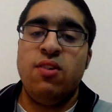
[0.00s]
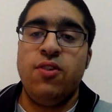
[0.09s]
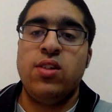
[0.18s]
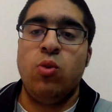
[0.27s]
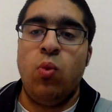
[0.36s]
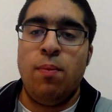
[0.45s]

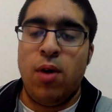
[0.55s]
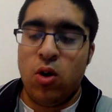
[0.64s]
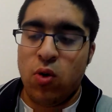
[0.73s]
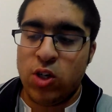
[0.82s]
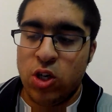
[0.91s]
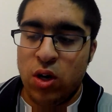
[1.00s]
it's a 1 mark
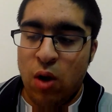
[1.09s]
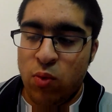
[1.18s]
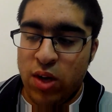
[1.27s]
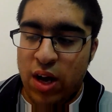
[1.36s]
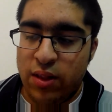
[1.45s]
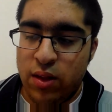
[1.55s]
question, I
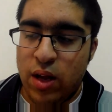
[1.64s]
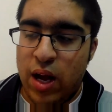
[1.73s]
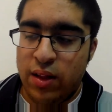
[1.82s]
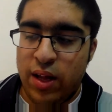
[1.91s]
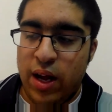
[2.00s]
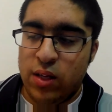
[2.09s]
would add
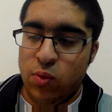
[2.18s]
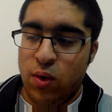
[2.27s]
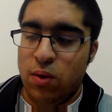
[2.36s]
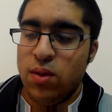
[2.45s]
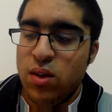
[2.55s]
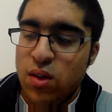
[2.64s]
that as
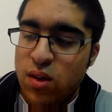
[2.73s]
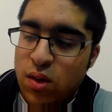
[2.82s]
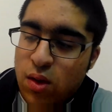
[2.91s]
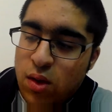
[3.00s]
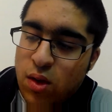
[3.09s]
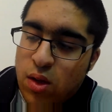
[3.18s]
well.
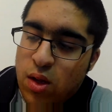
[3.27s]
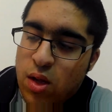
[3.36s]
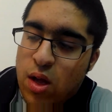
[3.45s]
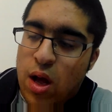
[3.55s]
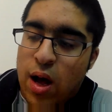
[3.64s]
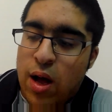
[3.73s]

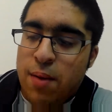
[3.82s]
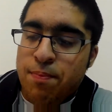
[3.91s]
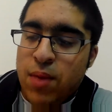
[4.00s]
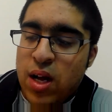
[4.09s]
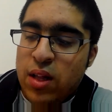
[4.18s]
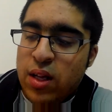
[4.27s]

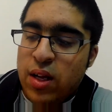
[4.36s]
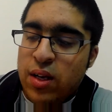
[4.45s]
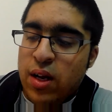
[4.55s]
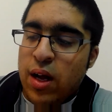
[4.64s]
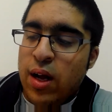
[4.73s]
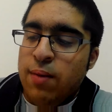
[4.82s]
And
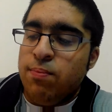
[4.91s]
then,